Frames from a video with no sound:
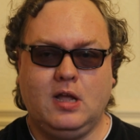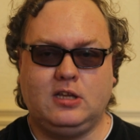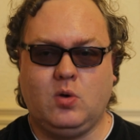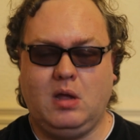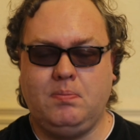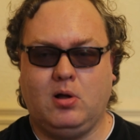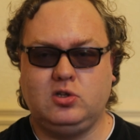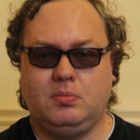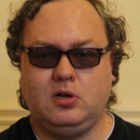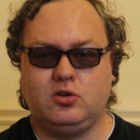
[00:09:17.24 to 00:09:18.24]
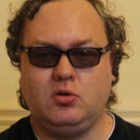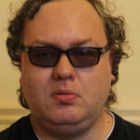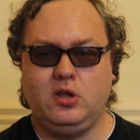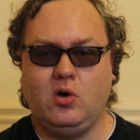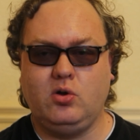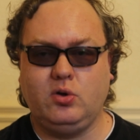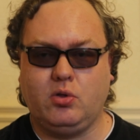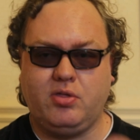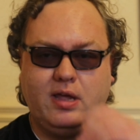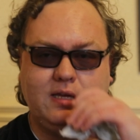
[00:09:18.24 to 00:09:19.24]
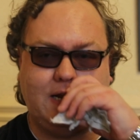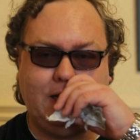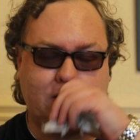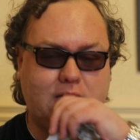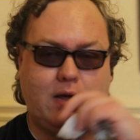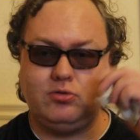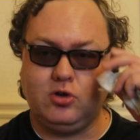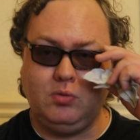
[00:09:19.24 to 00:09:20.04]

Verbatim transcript: it's quite possible that some of the audio thing any sounds